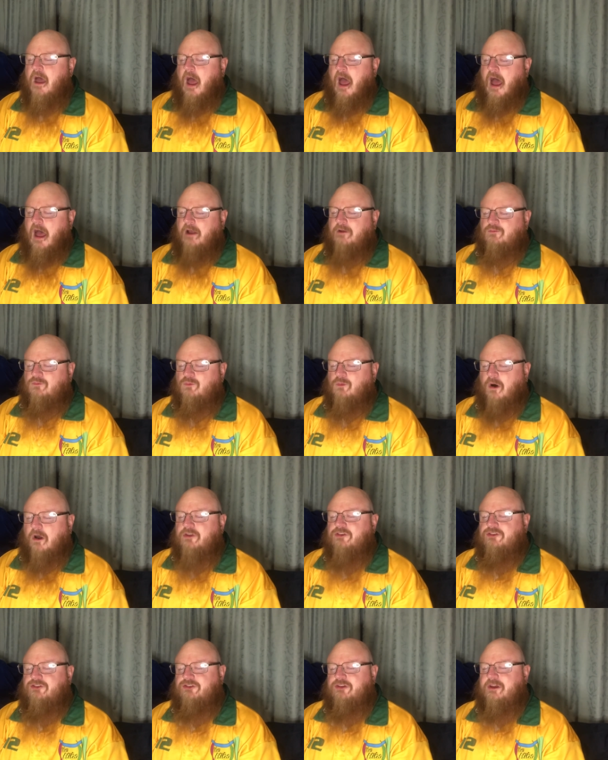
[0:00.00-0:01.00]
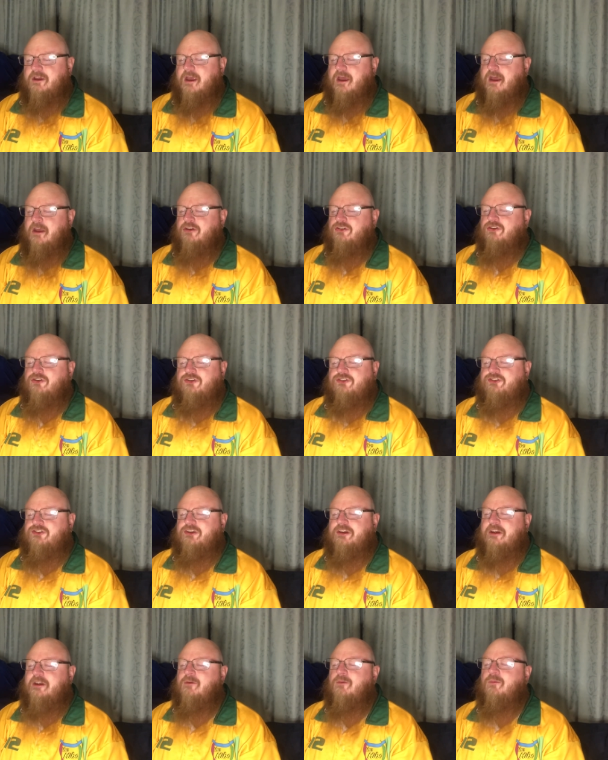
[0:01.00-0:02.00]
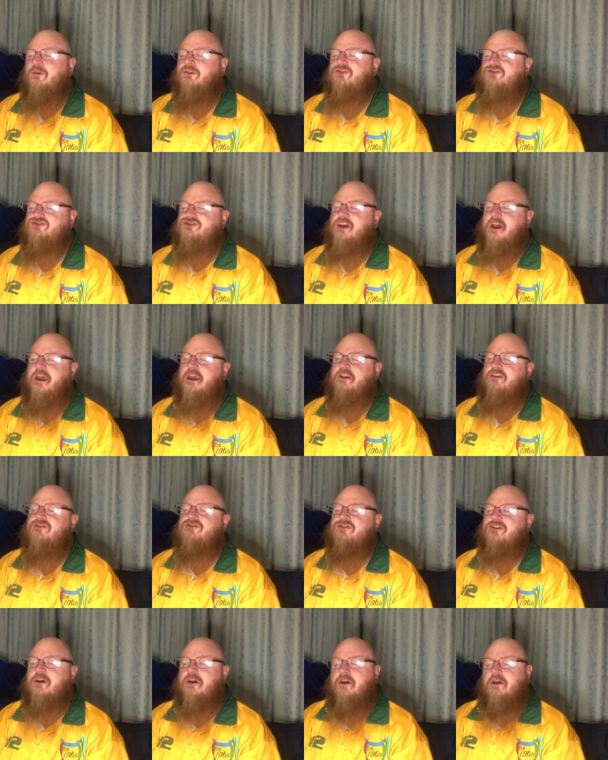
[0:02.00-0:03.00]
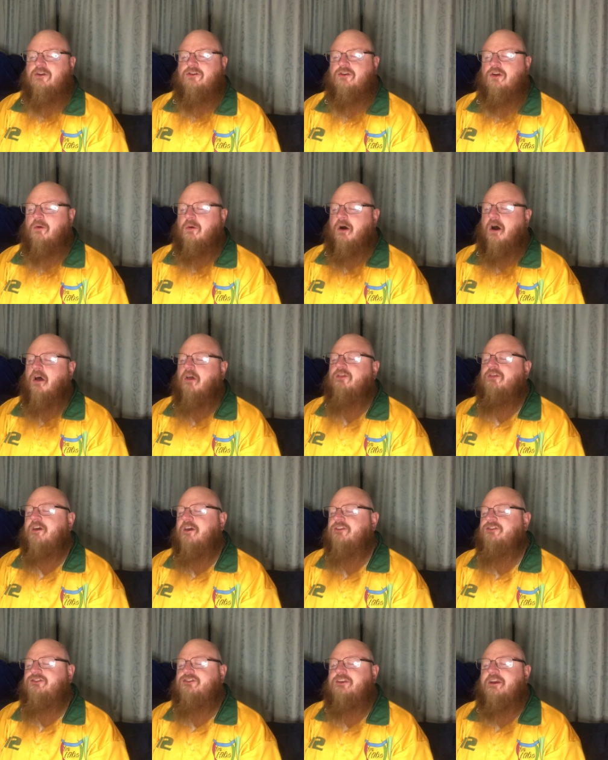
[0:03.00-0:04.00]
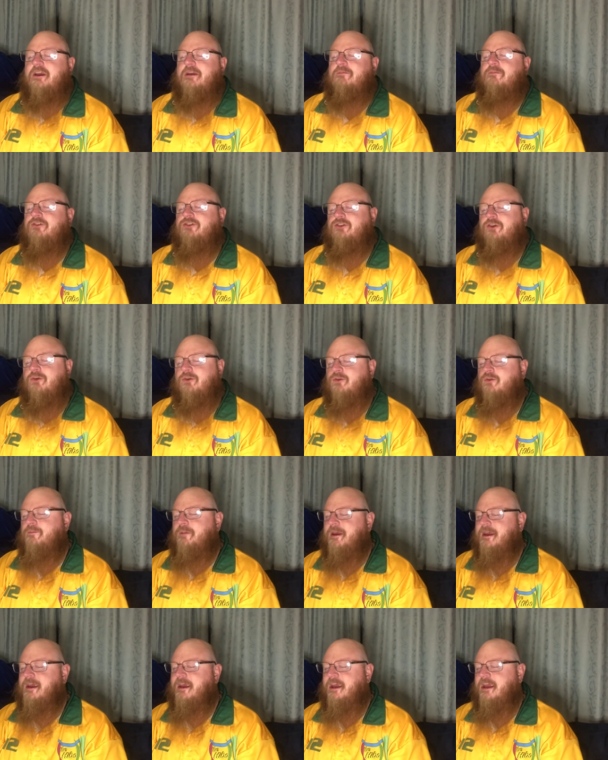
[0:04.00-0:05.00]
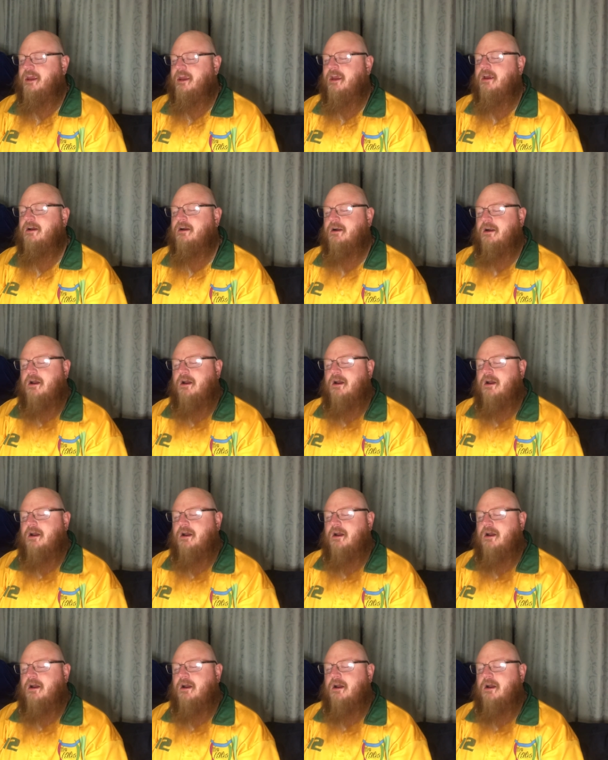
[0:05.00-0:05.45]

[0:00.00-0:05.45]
And once again the scene was changed, new earth there seemed to be.